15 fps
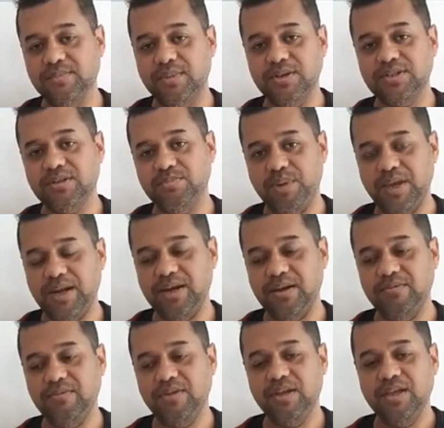the most
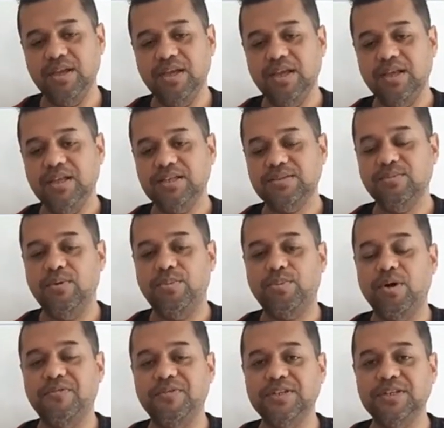competitive, there's more
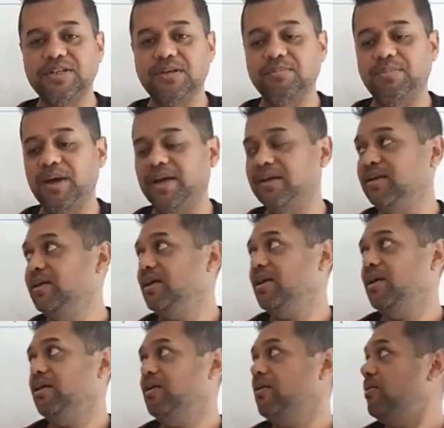profit in it. But
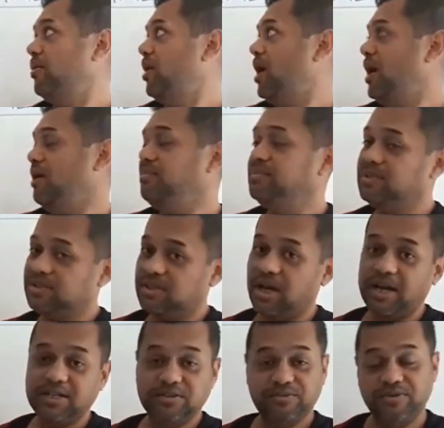I've
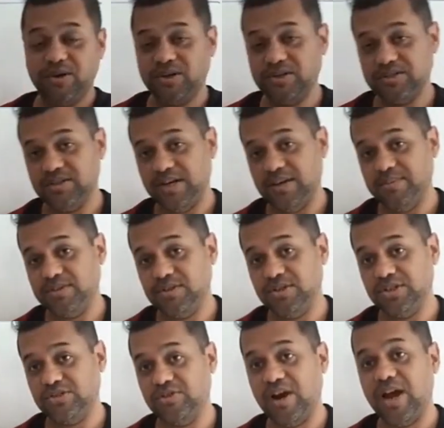decided to focus on Amazon
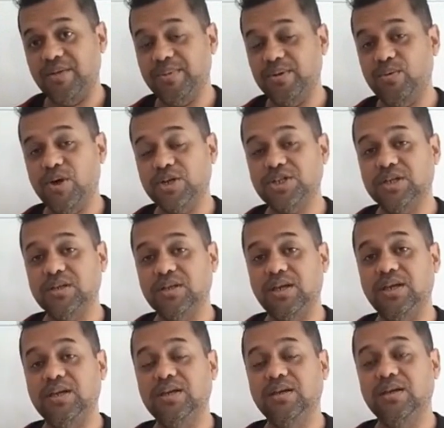Australia. I've been watching
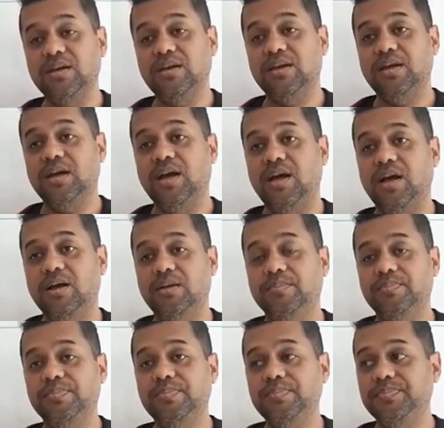the
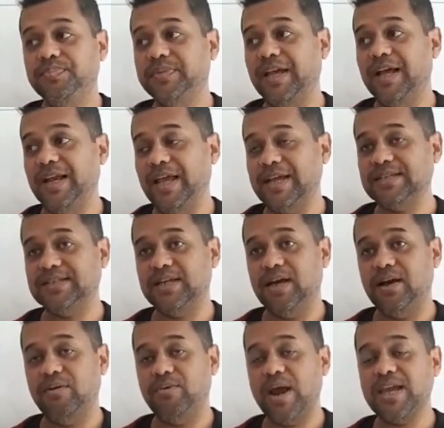
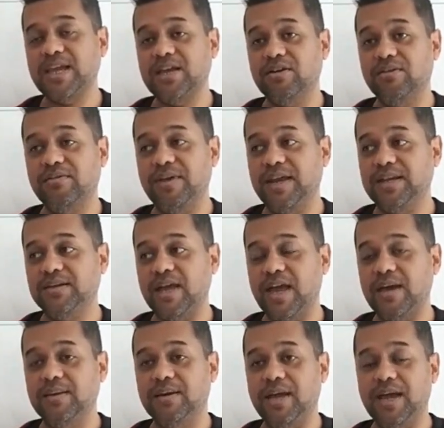Alexa ranking of
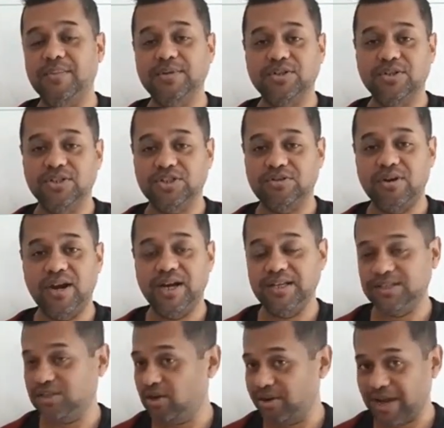Amazon Australia, and
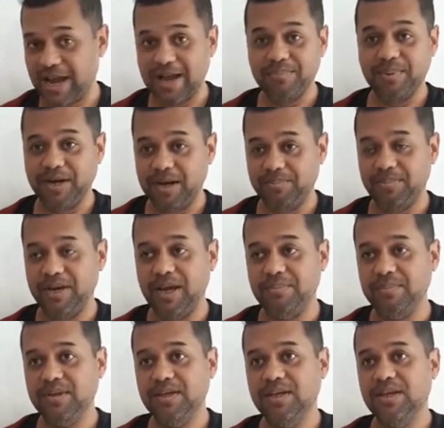it's going up and up and
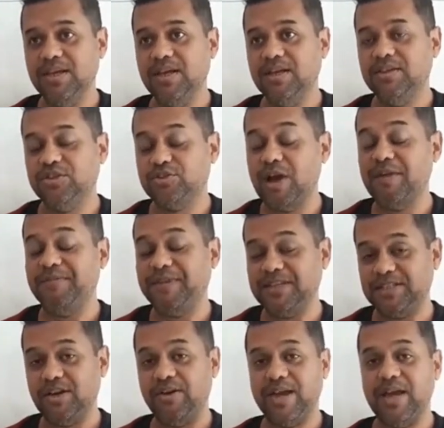up. The traffic
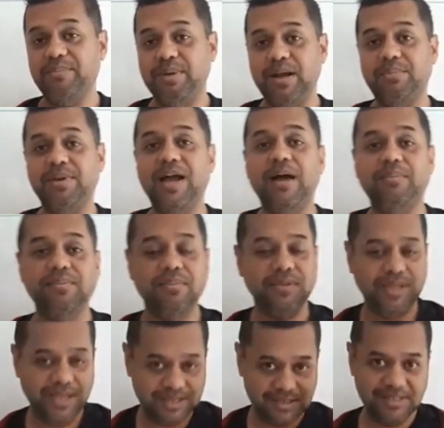is going up and up and up.
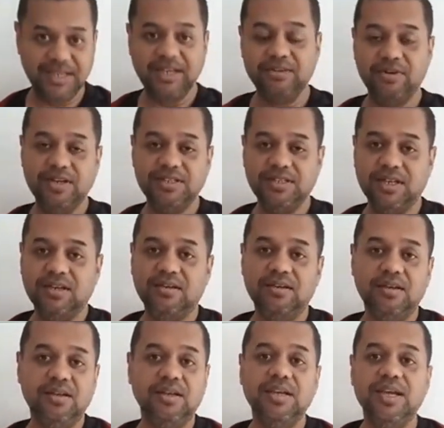It's decreasing.
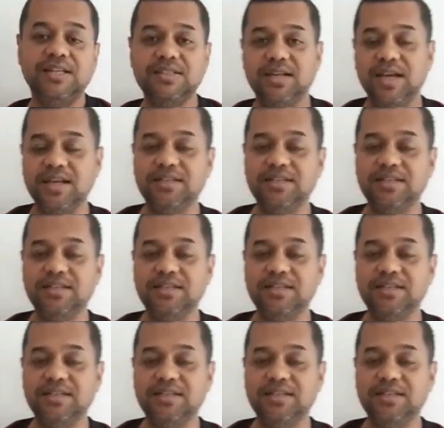It's